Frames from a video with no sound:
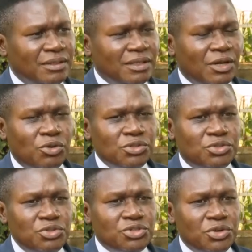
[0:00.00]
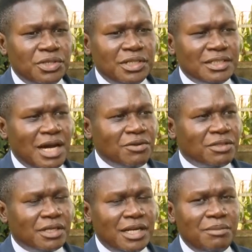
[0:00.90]
the constitution is now
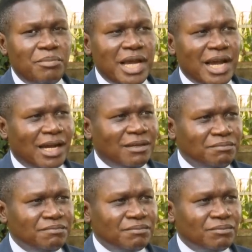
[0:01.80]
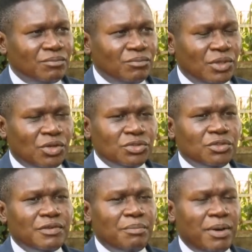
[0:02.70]
threadbare because
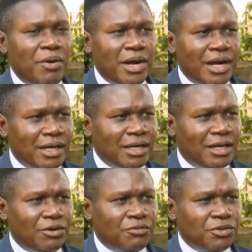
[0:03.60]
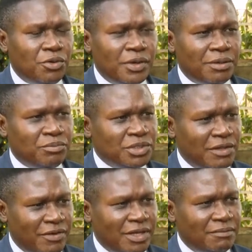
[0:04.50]
of the power hunger of Yoweri
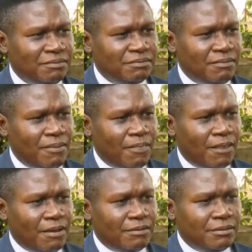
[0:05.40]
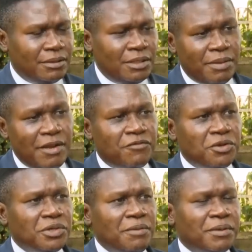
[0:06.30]
Museveni. In my
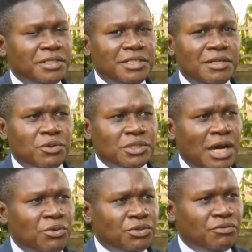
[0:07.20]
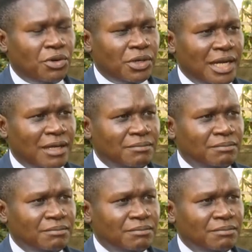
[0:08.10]
view, the president was out of order